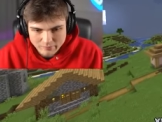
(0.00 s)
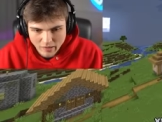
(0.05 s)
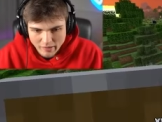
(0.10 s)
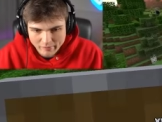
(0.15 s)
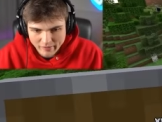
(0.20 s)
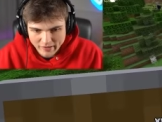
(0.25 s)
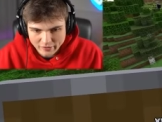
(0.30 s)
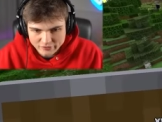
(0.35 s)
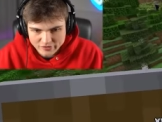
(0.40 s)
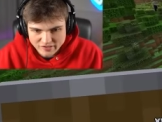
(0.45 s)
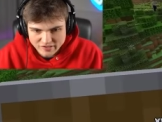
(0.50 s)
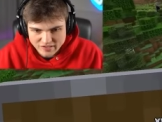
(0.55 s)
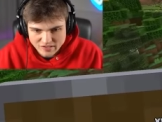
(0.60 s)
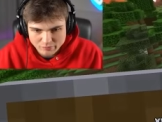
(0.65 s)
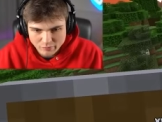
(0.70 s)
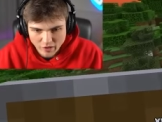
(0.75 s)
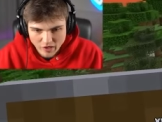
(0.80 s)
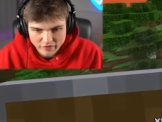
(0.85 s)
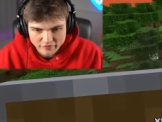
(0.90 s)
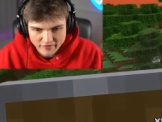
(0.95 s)
my mouth. This is
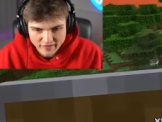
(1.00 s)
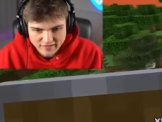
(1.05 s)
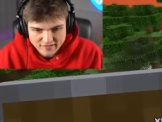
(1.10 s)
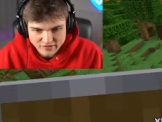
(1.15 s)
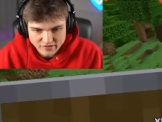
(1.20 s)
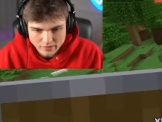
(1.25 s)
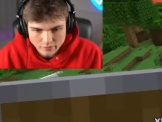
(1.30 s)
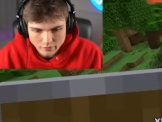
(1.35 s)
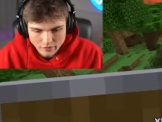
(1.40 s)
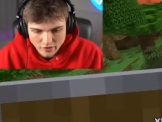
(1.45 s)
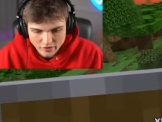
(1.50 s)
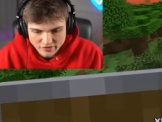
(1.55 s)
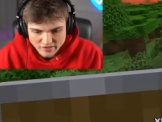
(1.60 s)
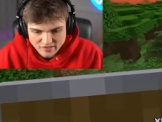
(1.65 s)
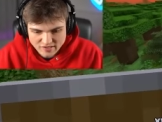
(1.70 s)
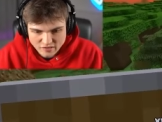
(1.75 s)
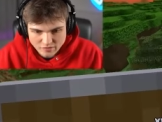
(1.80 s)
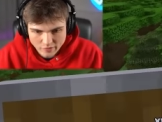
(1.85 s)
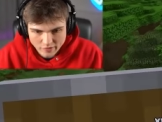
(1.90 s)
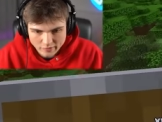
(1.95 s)
perfect. Here we are.
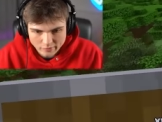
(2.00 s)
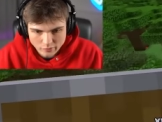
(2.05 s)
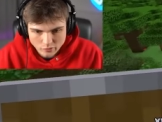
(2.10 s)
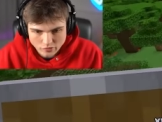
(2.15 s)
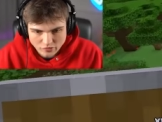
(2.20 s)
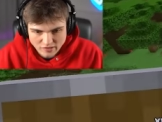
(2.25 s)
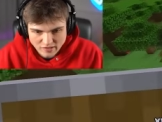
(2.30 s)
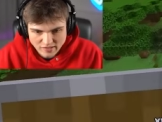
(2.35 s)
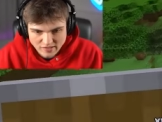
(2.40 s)
This is where the portal